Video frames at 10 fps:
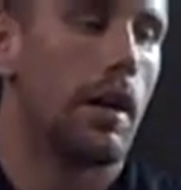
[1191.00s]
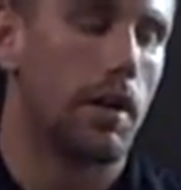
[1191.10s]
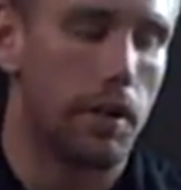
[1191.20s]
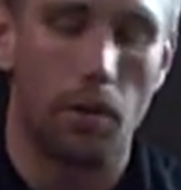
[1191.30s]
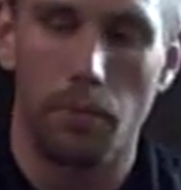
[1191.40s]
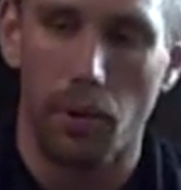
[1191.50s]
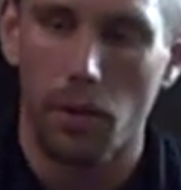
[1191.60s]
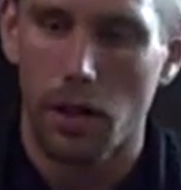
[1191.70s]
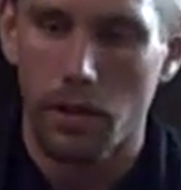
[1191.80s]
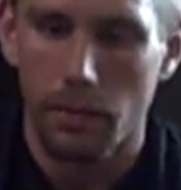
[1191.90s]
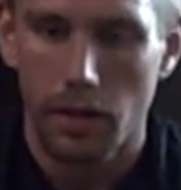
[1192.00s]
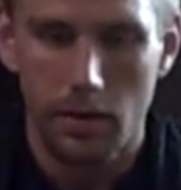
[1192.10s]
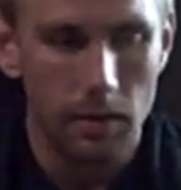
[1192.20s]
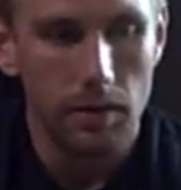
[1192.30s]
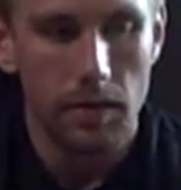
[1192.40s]
or don't pull on your
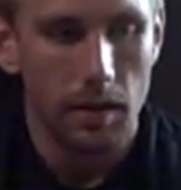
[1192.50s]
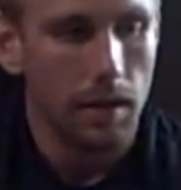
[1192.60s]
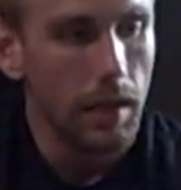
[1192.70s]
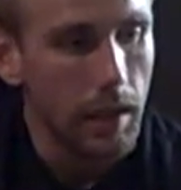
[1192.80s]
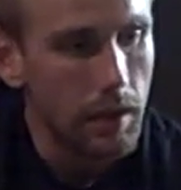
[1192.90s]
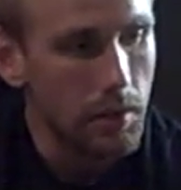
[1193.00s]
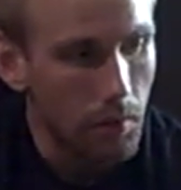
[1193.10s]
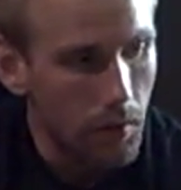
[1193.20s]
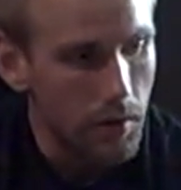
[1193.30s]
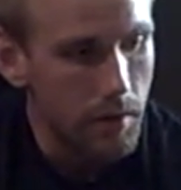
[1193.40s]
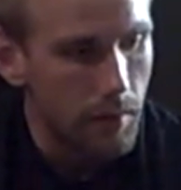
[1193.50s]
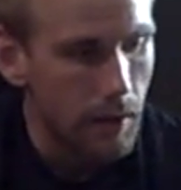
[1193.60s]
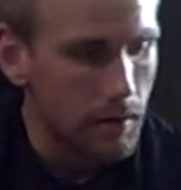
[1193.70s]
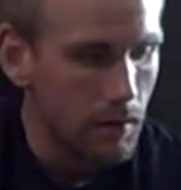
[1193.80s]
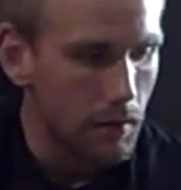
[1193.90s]
muscles. Lean towards your
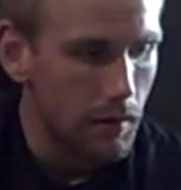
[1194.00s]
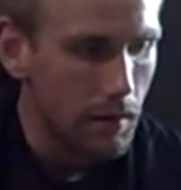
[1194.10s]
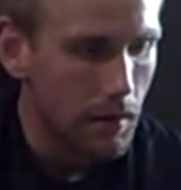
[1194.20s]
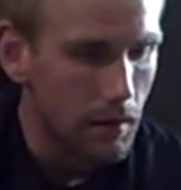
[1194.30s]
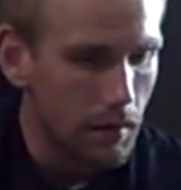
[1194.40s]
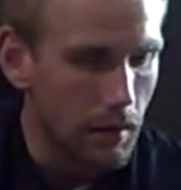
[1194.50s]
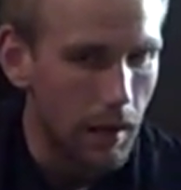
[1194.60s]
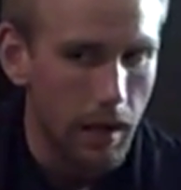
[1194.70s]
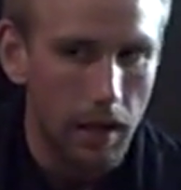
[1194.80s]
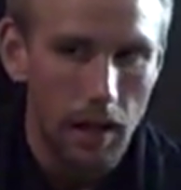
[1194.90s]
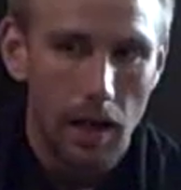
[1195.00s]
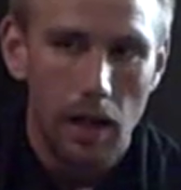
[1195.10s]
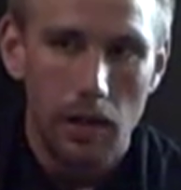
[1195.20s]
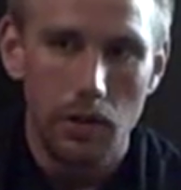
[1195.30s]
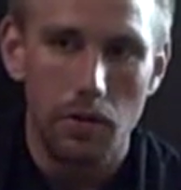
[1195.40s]
muscles. Okay?
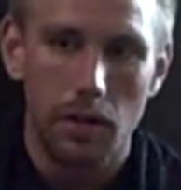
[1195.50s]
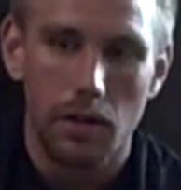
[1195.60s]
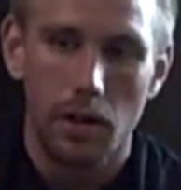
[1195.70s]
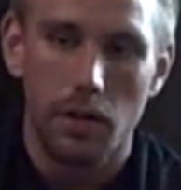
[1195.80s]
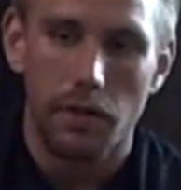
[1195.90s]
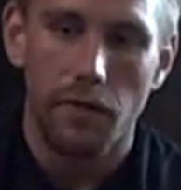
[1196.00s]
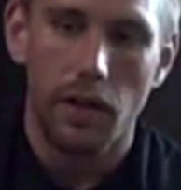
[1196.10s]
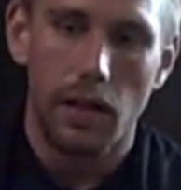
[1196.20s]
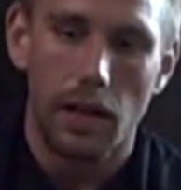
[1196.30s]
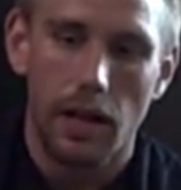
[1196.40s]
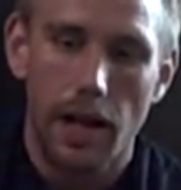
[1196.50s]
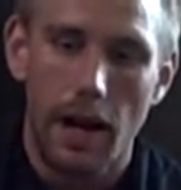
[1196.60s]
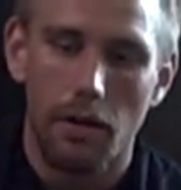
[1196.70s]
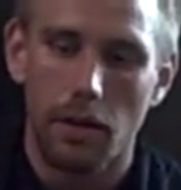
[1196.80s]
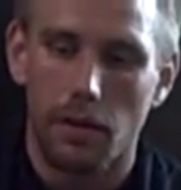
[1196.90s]
You can turn your feet in and
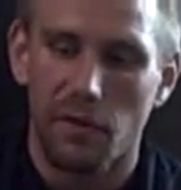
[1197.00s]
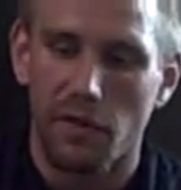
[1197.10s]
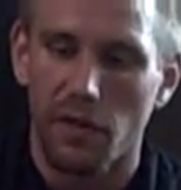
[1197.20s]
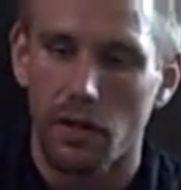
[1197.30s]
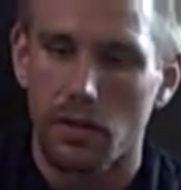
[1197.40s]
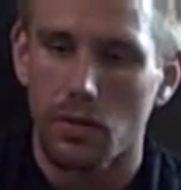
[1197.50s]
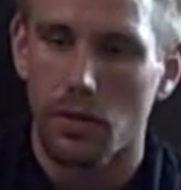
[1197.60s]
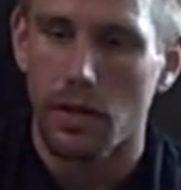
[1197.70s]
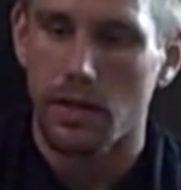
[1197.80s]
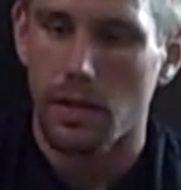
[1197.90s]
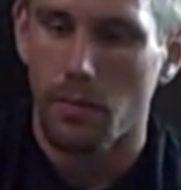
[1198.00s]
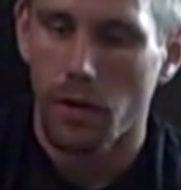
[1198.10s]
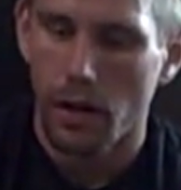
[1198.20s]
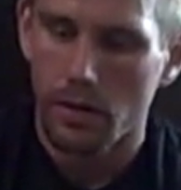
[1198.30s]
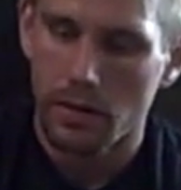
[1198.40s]
out if you feel a soreness
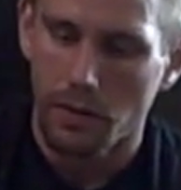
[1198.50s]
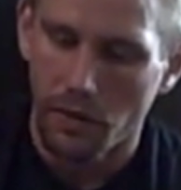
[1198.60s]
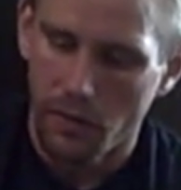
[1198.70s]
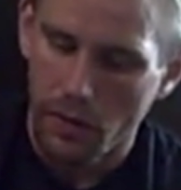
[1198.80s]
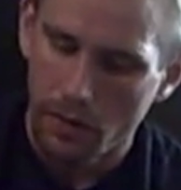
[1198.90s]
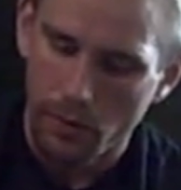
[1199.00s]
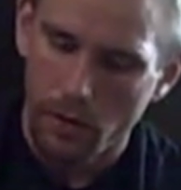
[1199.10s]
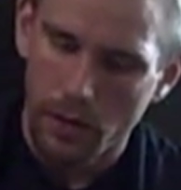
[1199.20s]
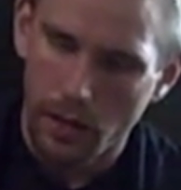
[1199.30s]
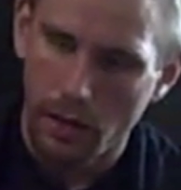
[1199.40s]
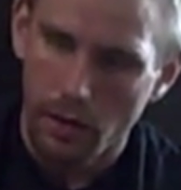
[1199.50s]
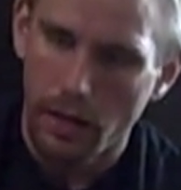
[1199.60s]
somewhere else. So if you feel it more in the inner